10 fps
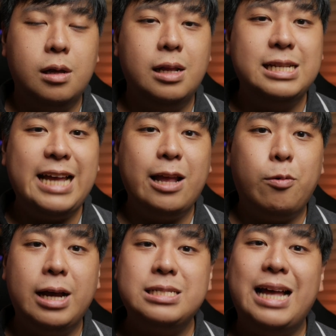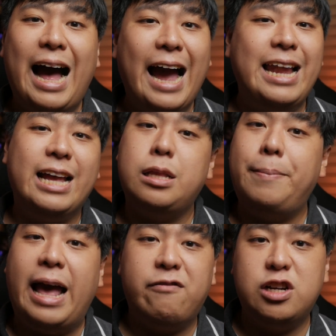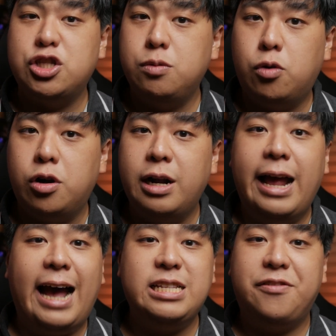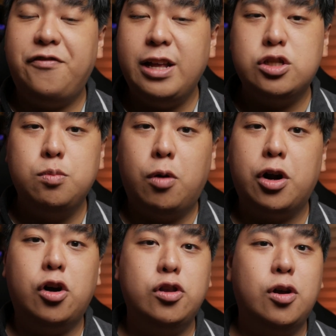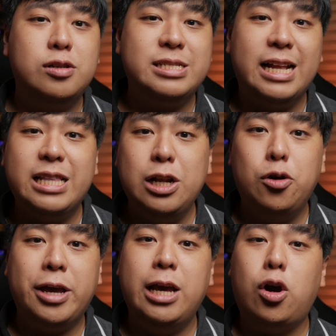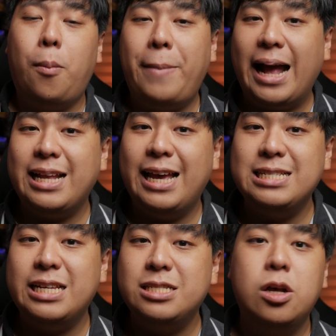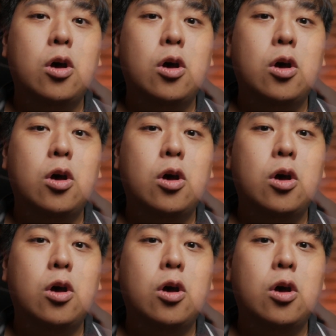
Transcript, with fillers: Design-wise, I like the black version more, as it fits more on those stealthy-looking compact cases